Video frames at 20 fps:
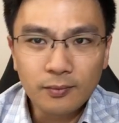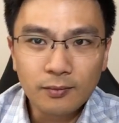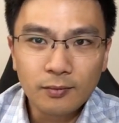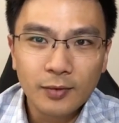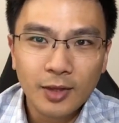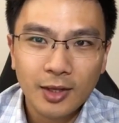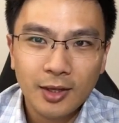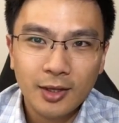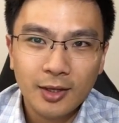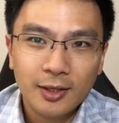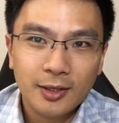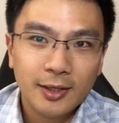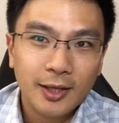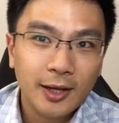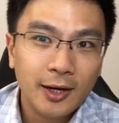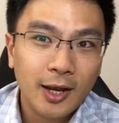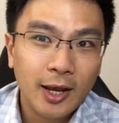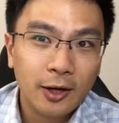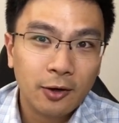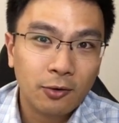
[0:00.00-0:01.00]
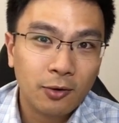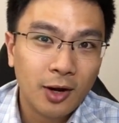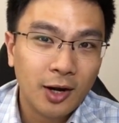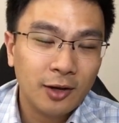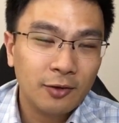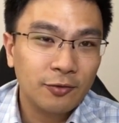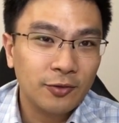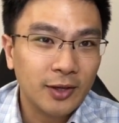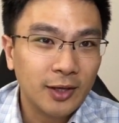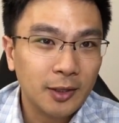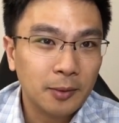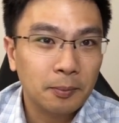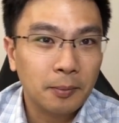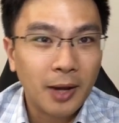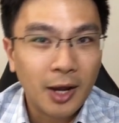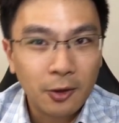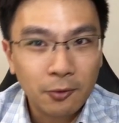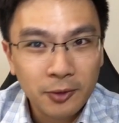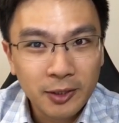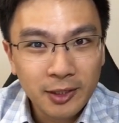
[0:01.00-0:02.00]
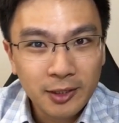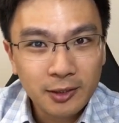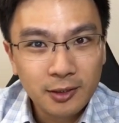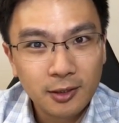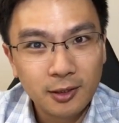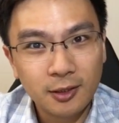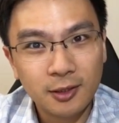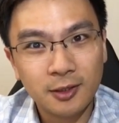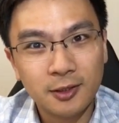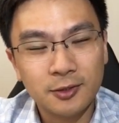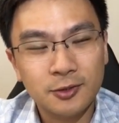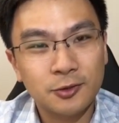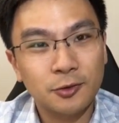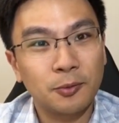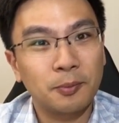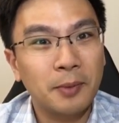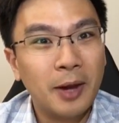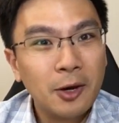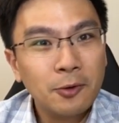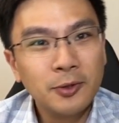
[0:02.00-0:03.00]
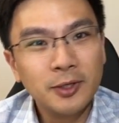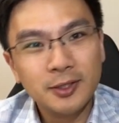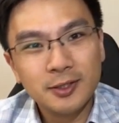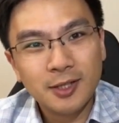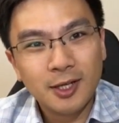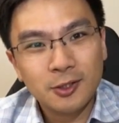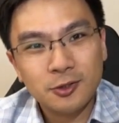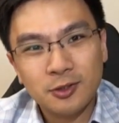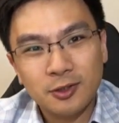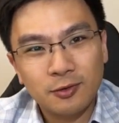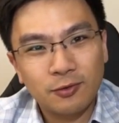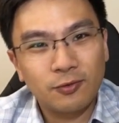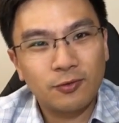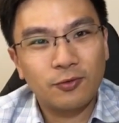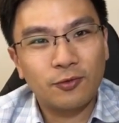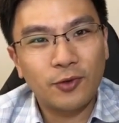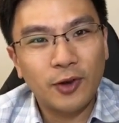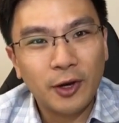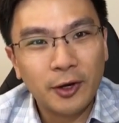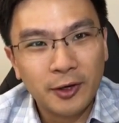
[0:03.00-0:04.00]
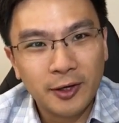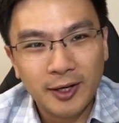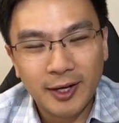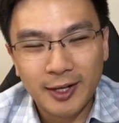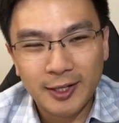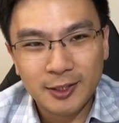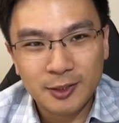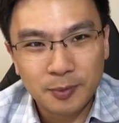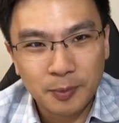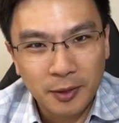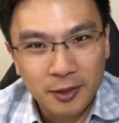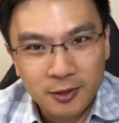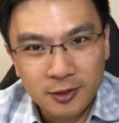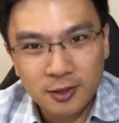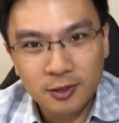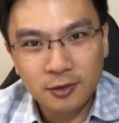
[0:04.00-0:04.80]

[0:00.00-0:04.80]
Then I arrived in Maui. So Maui is actually very expensive.